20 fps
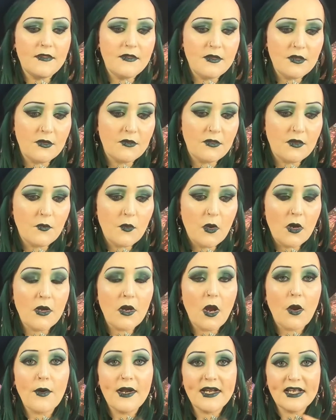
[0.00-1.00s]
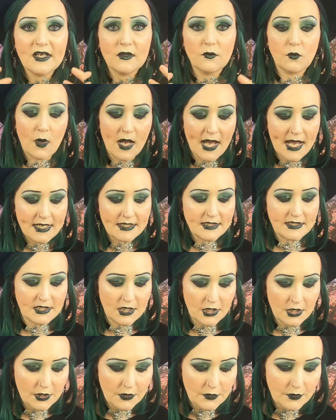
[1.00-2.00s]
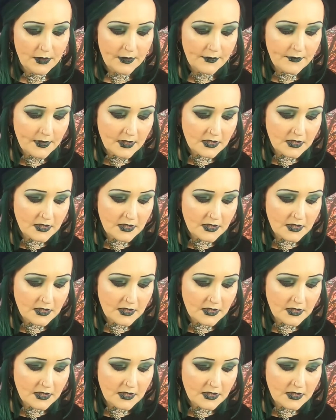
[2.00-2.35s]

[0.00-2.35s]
the other one or I can wear two.